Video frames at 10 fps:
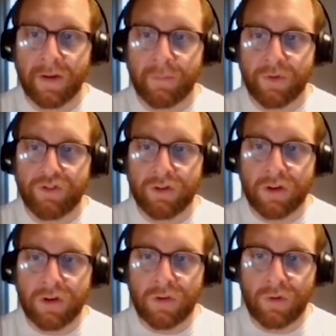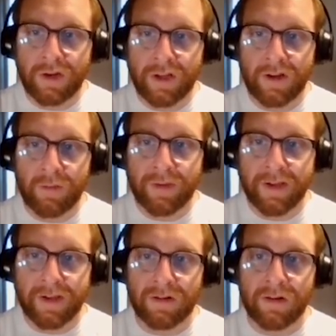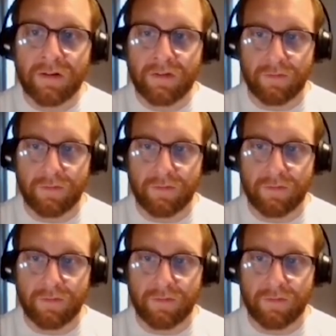But you're going to want it up here,